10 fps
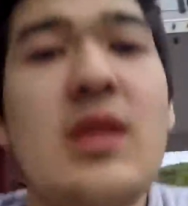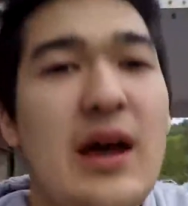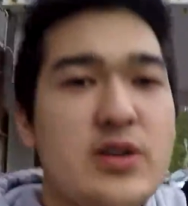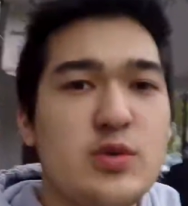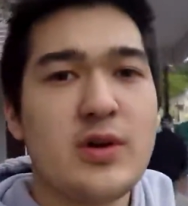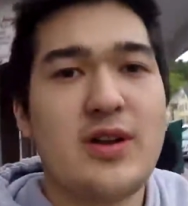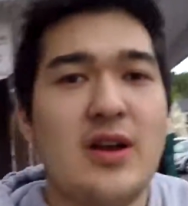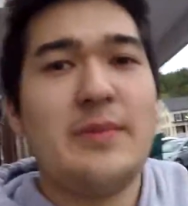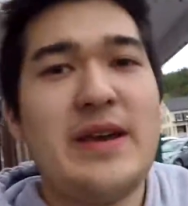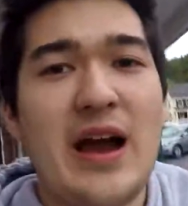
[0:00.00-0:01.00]
I was worried
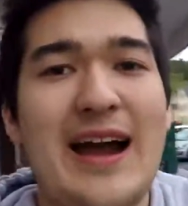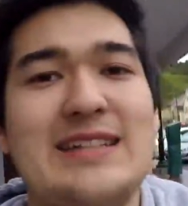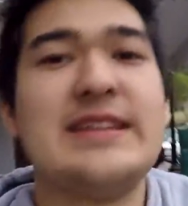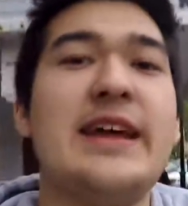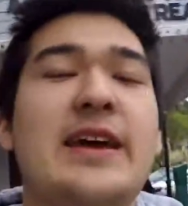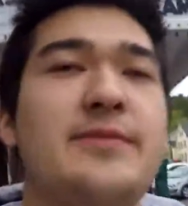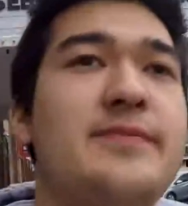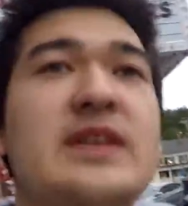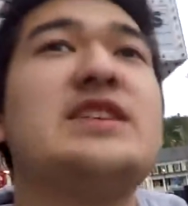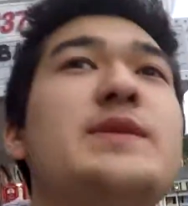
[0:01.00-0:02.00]
I'd be hot today
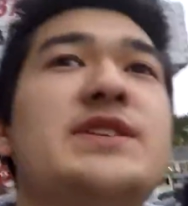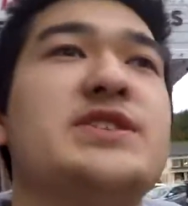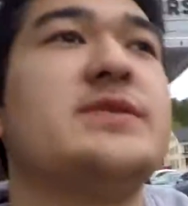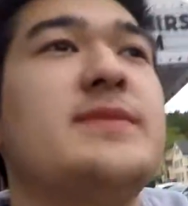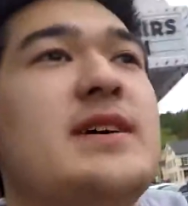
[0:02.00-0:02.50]
in a sweatshirt.